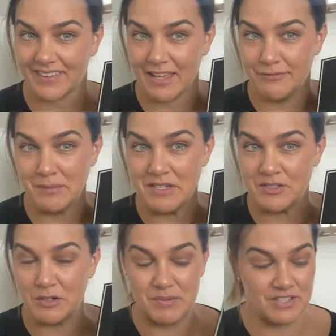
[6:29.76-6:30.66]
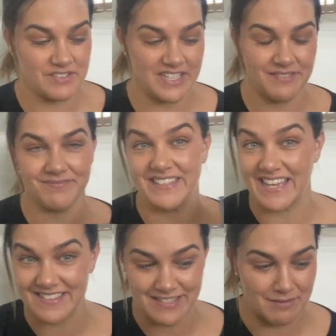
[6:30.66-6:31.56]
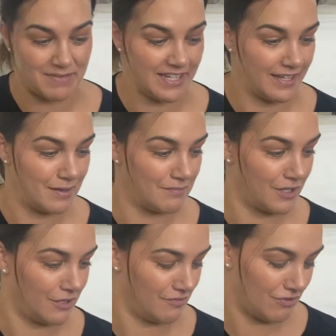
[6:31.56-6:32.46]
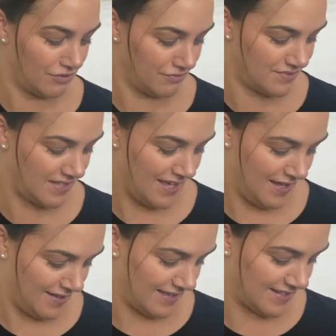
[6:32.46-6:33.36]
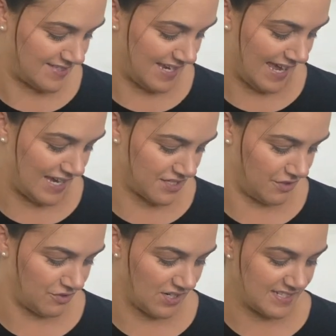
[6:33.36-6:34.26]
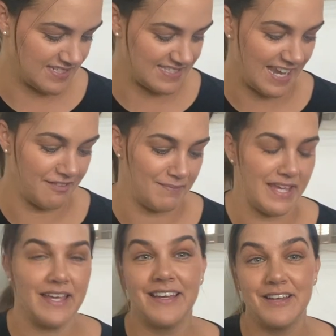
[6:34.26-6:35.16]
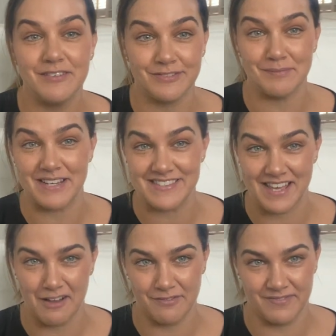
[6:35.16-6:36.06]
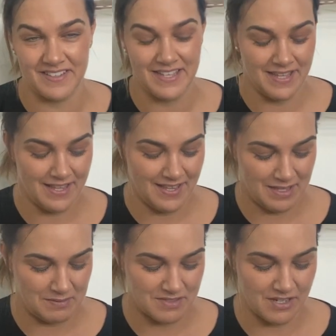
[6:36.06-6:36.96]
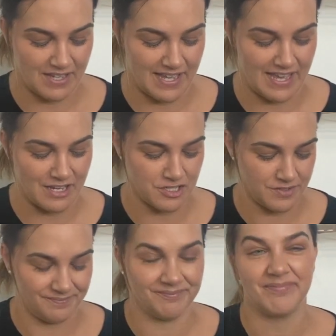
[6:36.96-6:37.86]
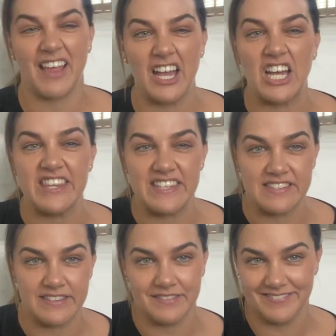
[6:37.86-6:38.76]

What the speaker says: From Adore Beauty. Yes, I'm making up my own rolls. Thanks to Ash, who tried to save me from myself. It's okay, Ash. I got this.